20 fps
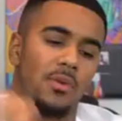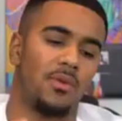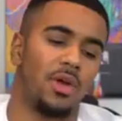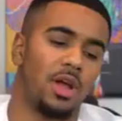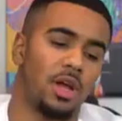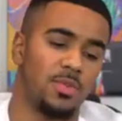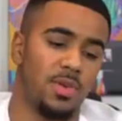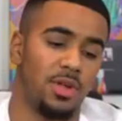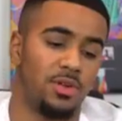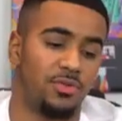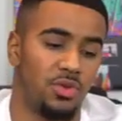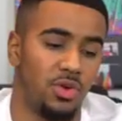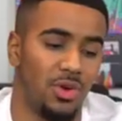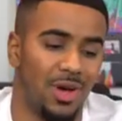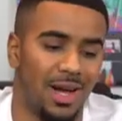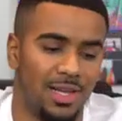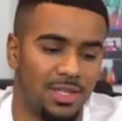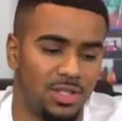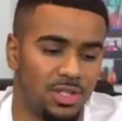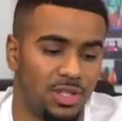I recommend for you
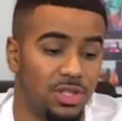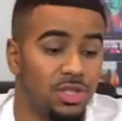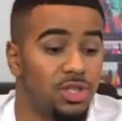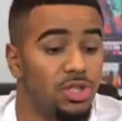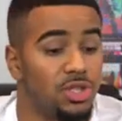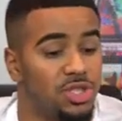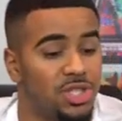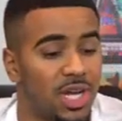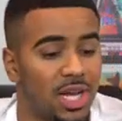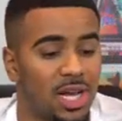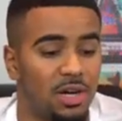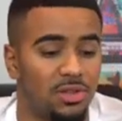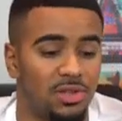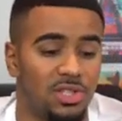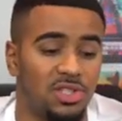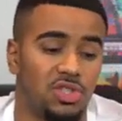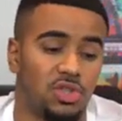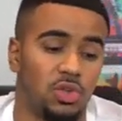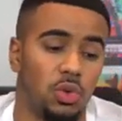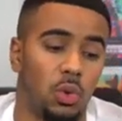guys to check out
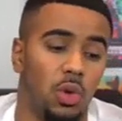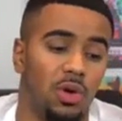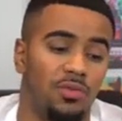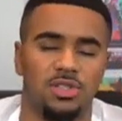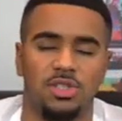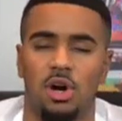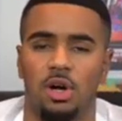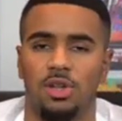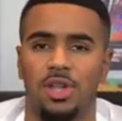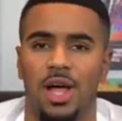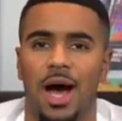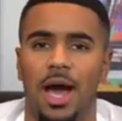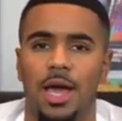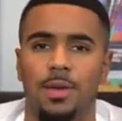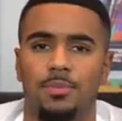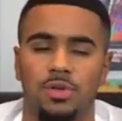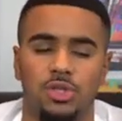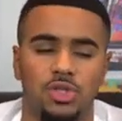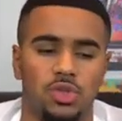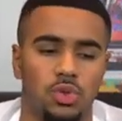this tool. It's called the
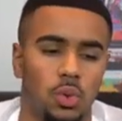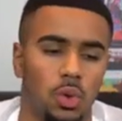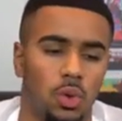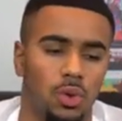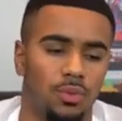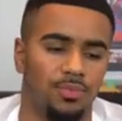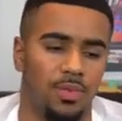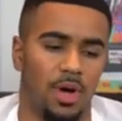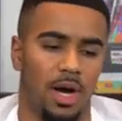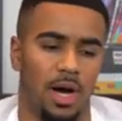Hyper tool.